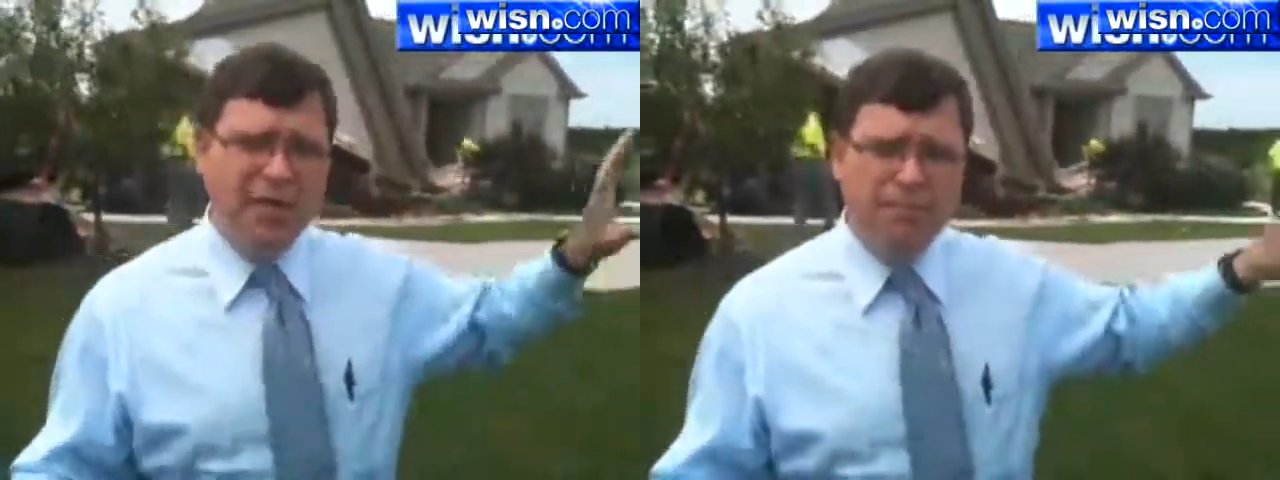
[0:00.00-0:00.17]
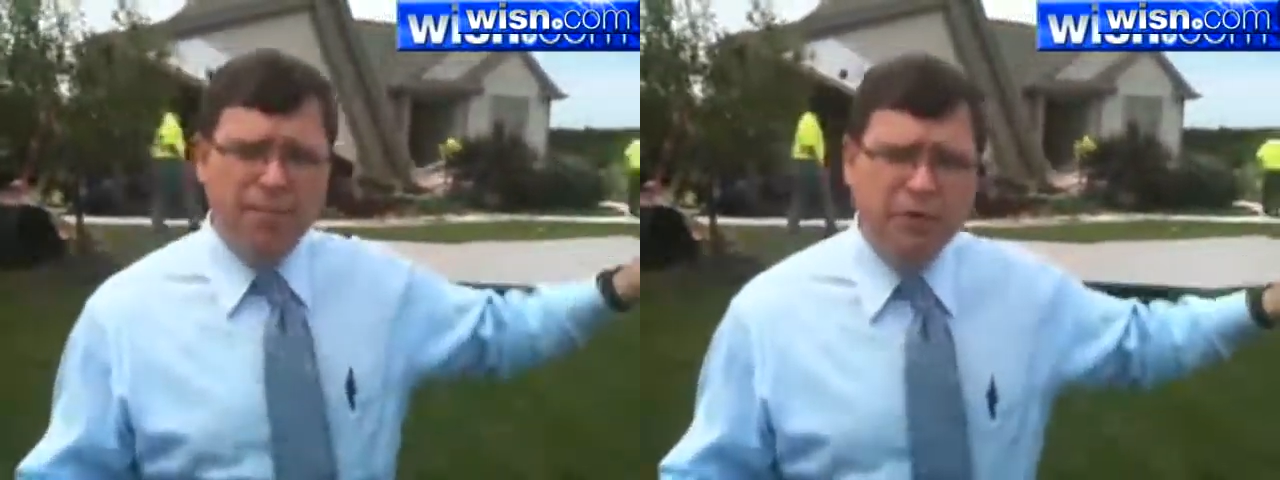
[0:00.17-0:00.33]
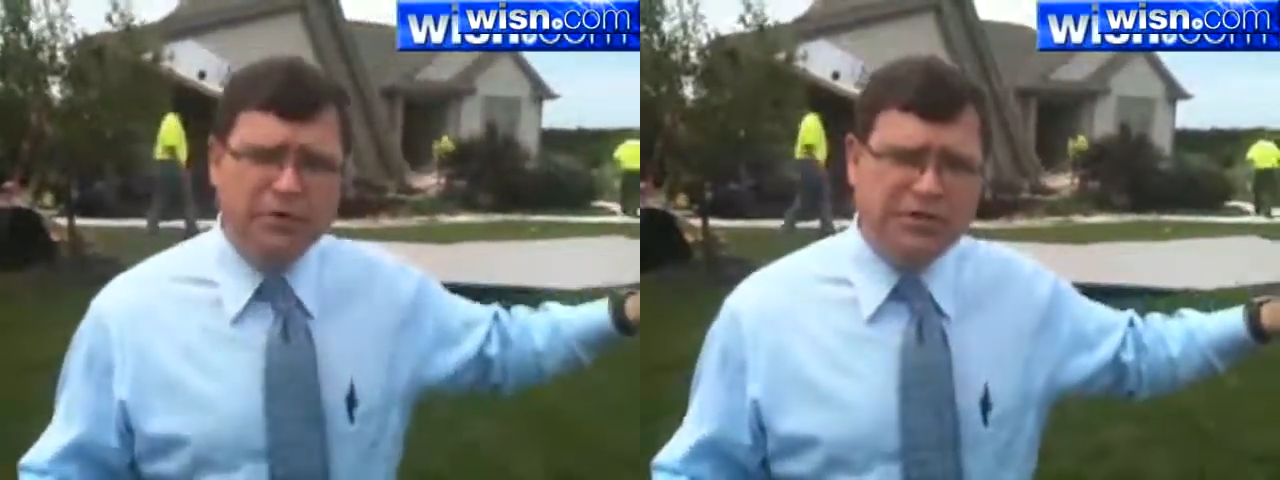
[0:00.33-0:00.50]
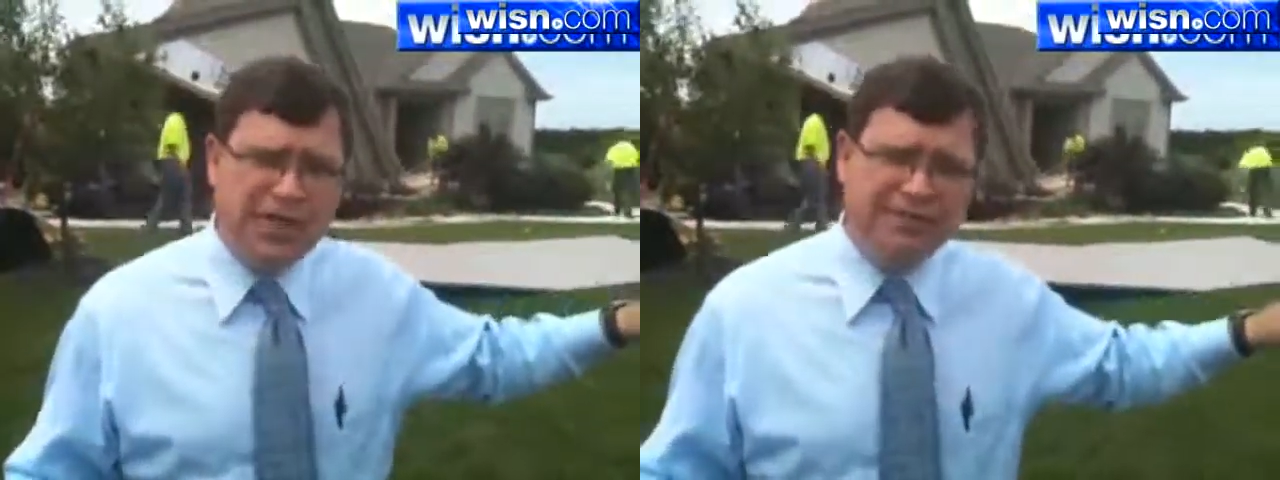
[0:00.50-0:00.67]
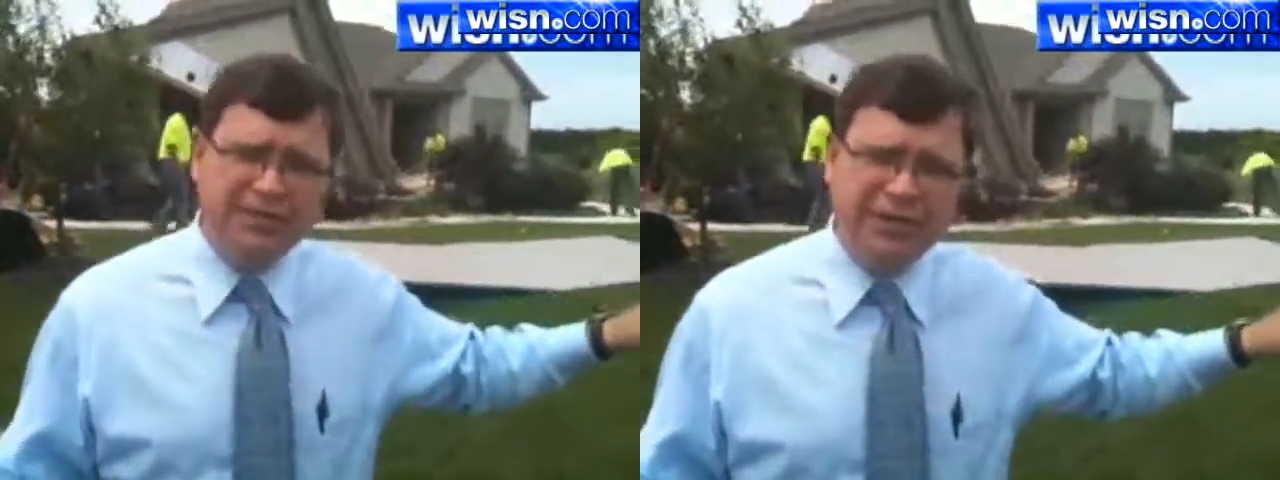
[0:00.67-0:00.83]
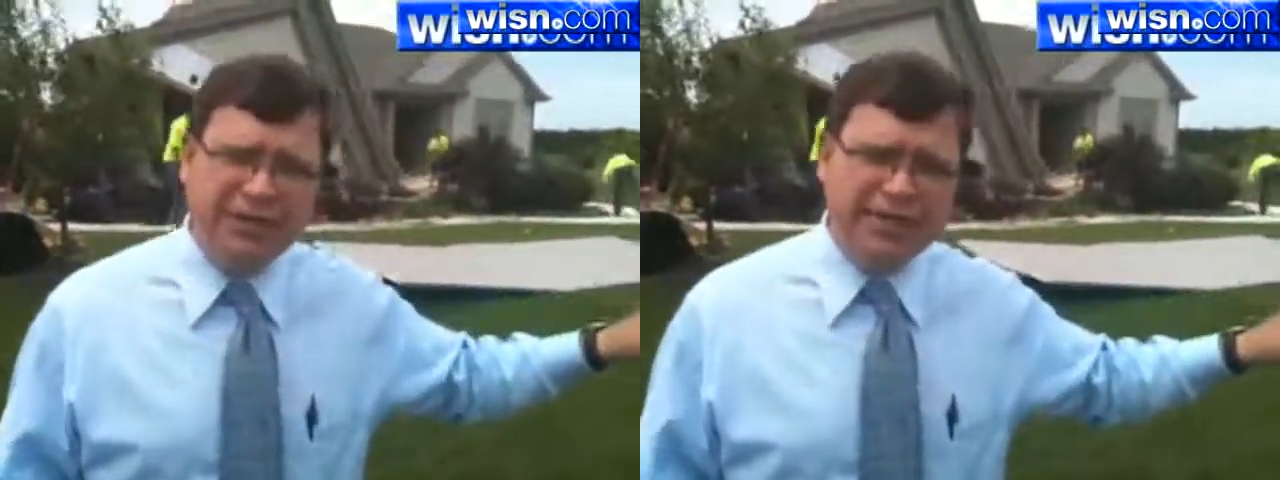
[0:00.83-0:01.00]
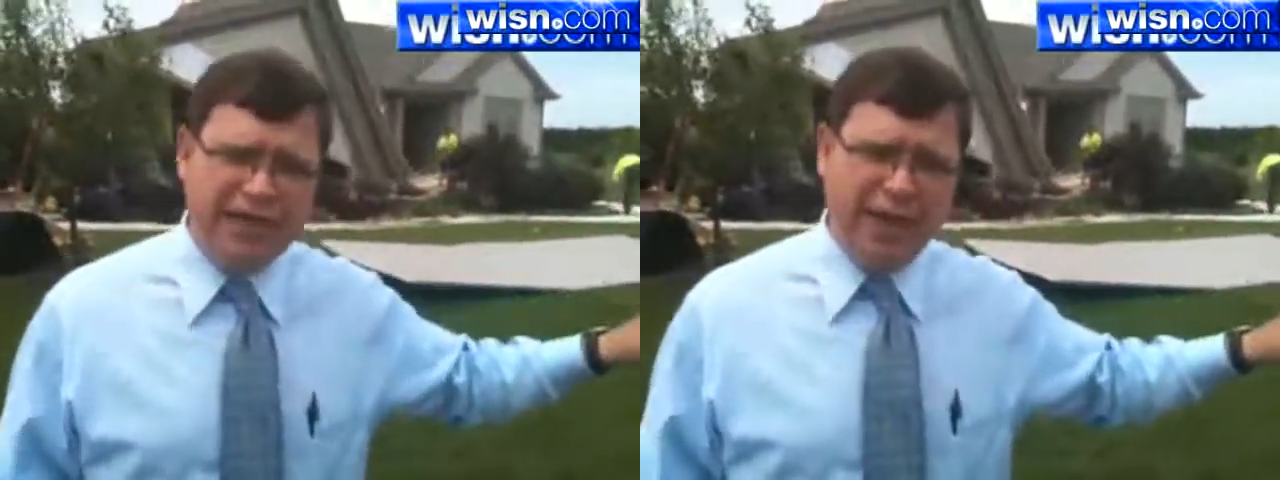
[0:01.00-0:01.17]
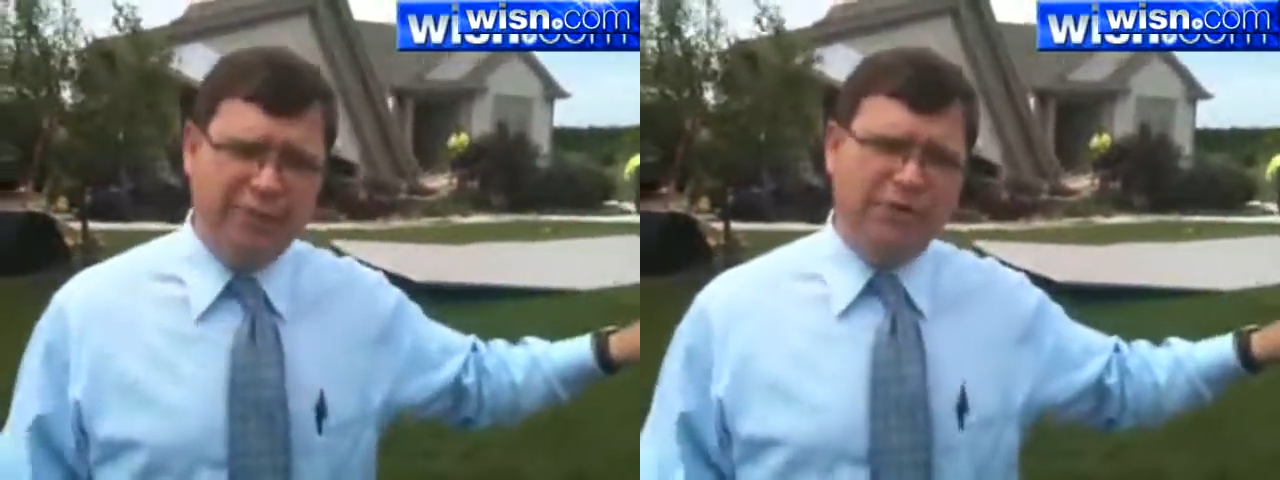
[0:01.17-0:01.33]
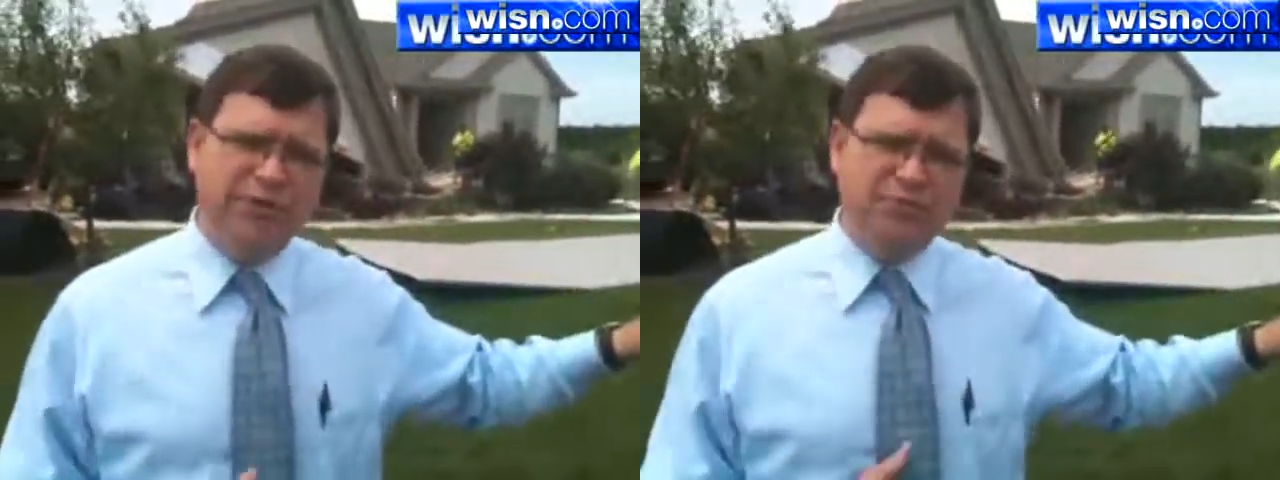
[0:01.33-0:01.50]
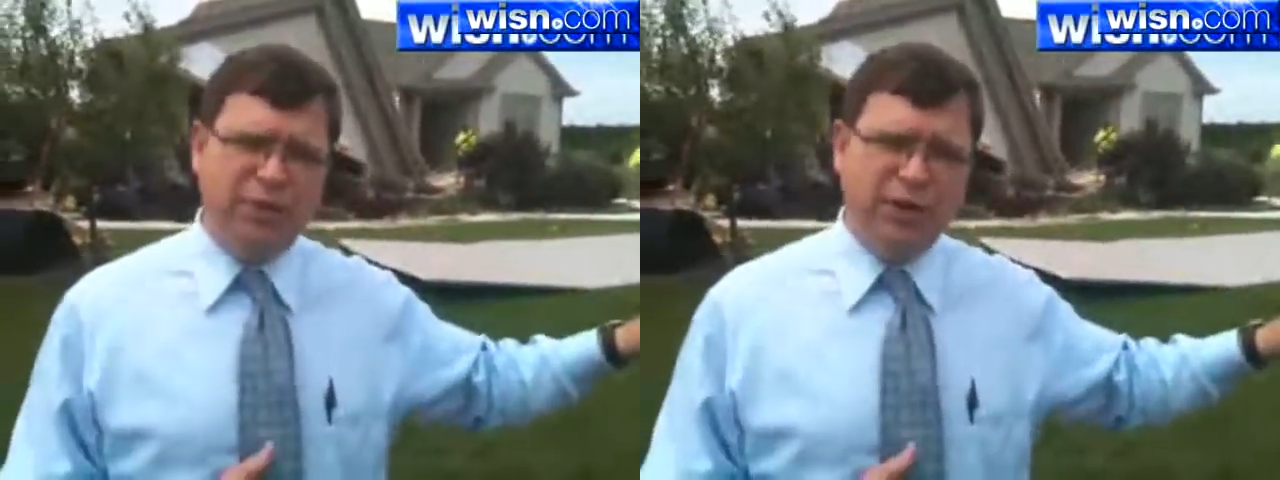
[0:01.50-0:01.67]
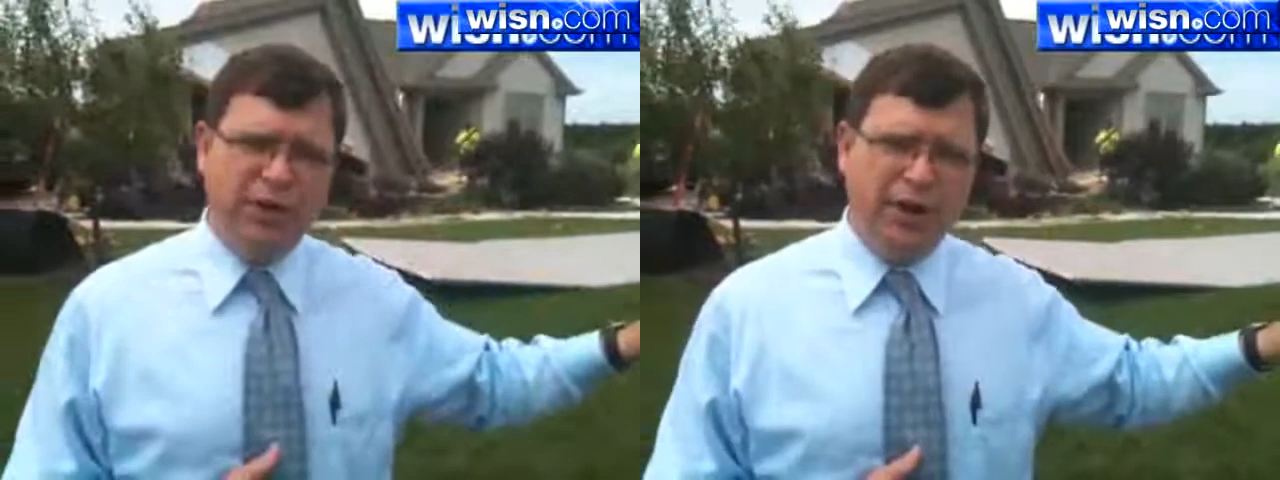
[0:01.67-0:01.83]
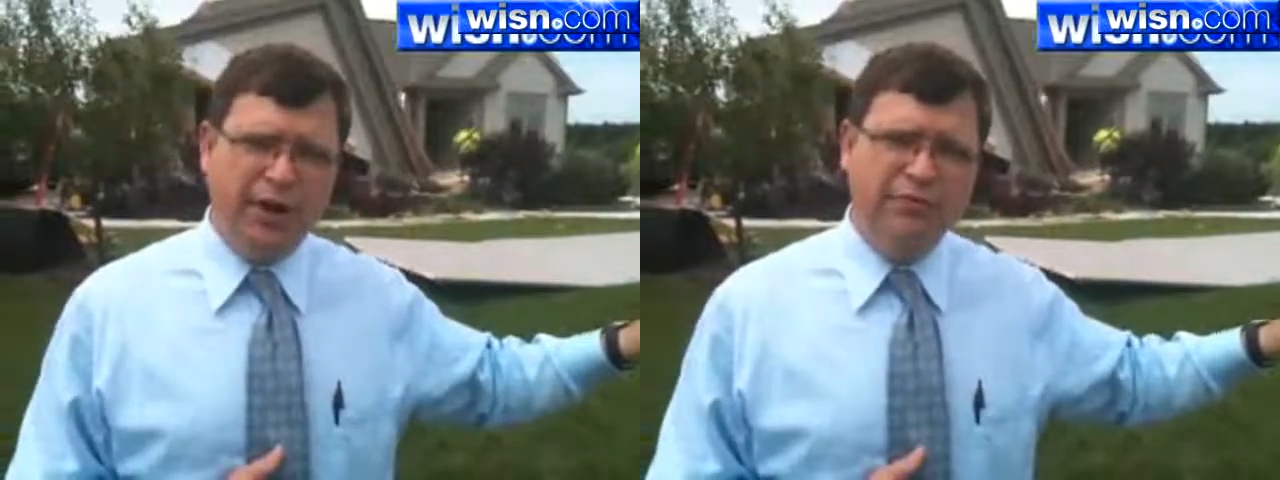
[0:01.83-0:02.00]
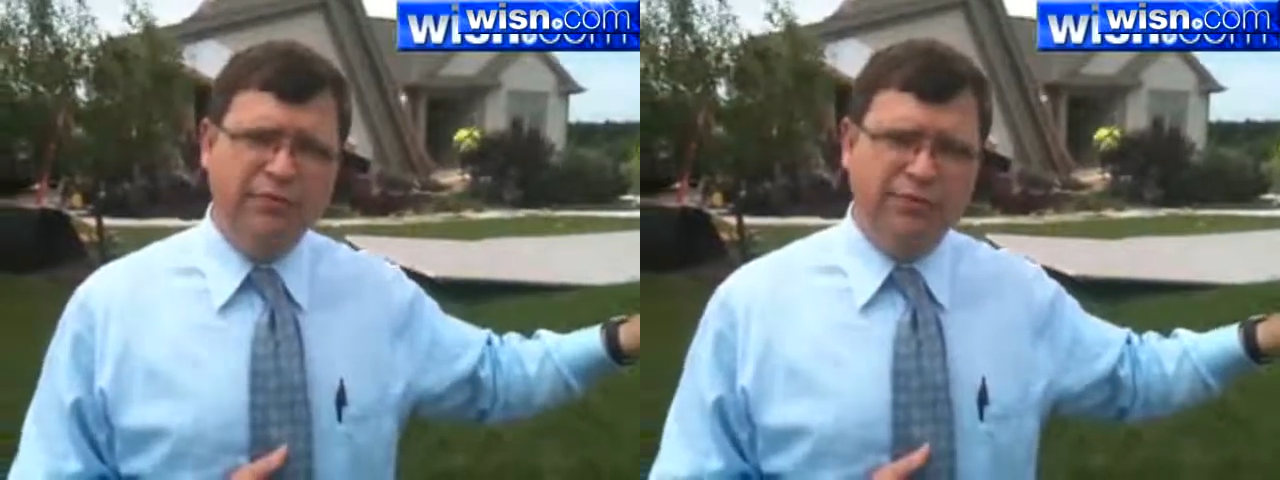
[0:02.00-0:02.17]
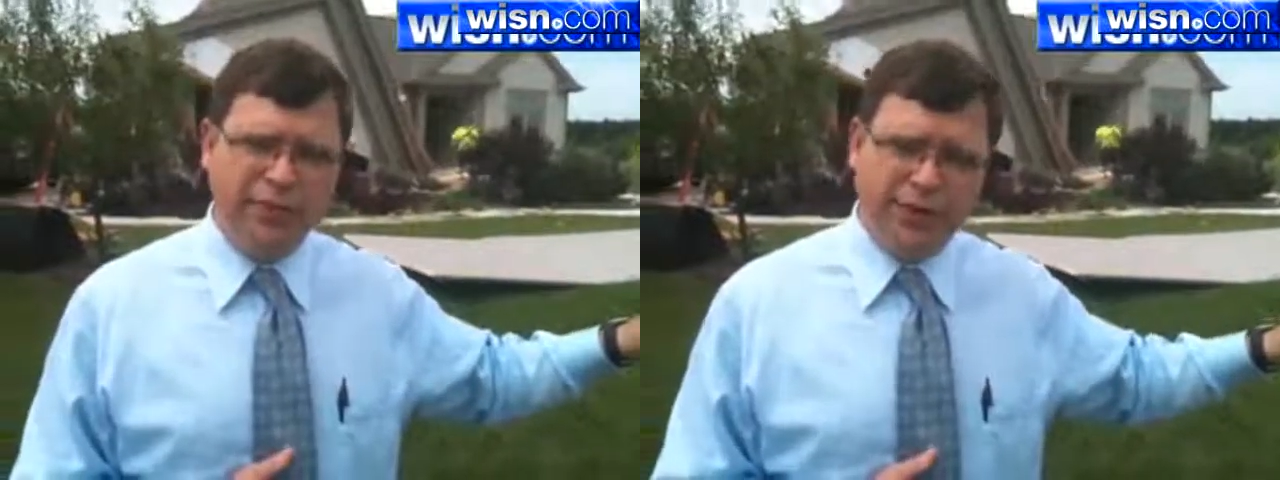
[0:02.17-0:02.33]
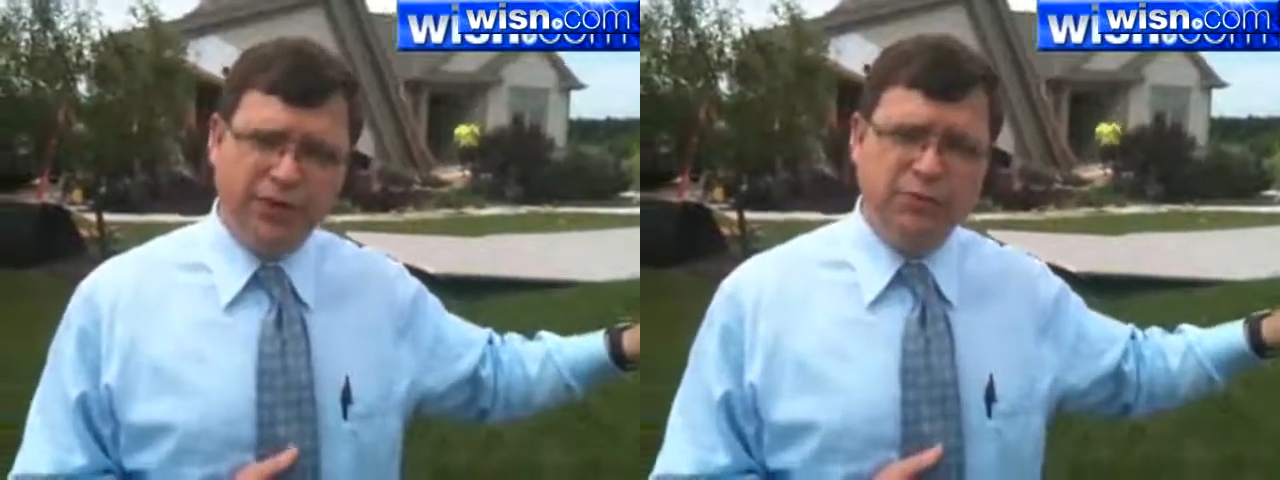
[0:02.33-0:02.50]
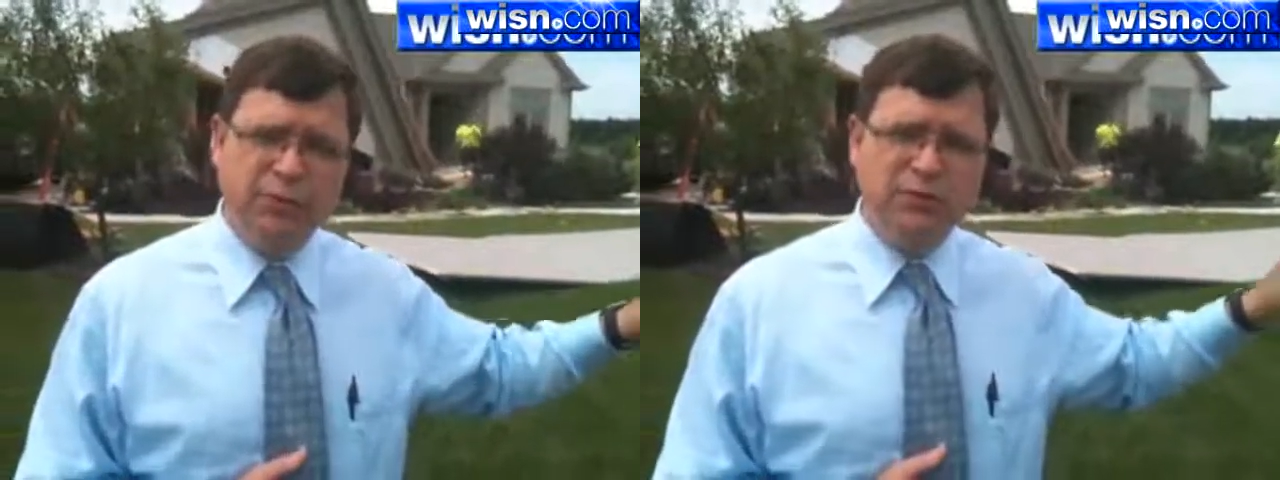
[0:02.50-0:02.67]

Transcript: most heavily damaged part of the village,